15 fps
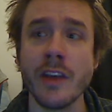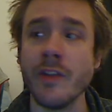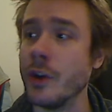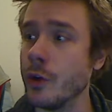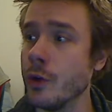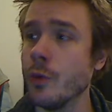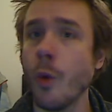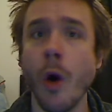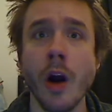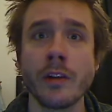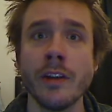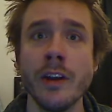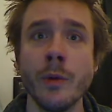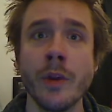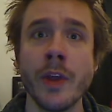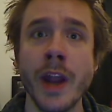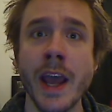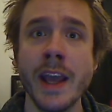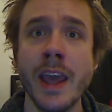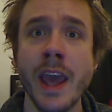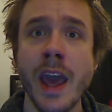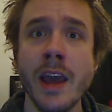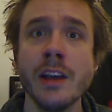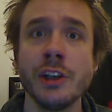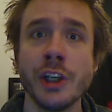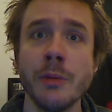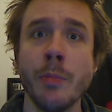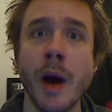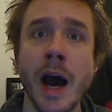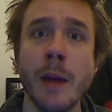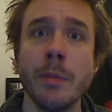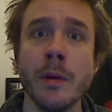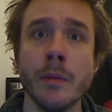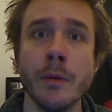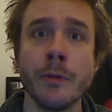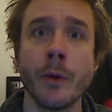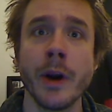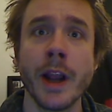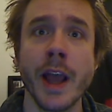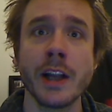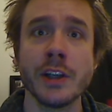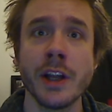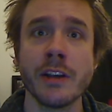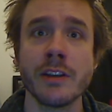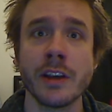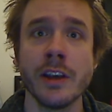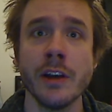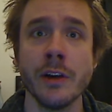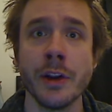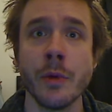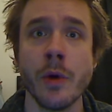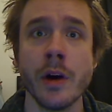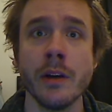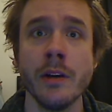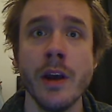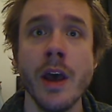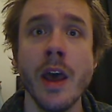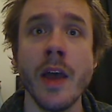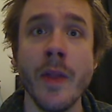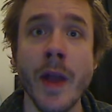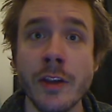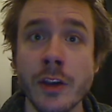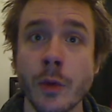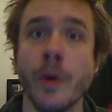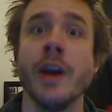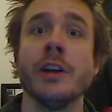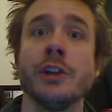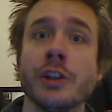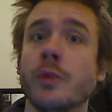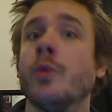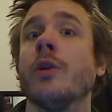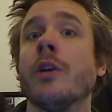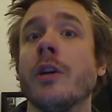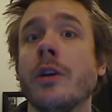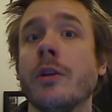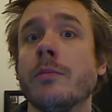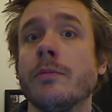and the dude walked in with an AK, she'd pop him before he got a chance to kill anyone. And that's the way it should work.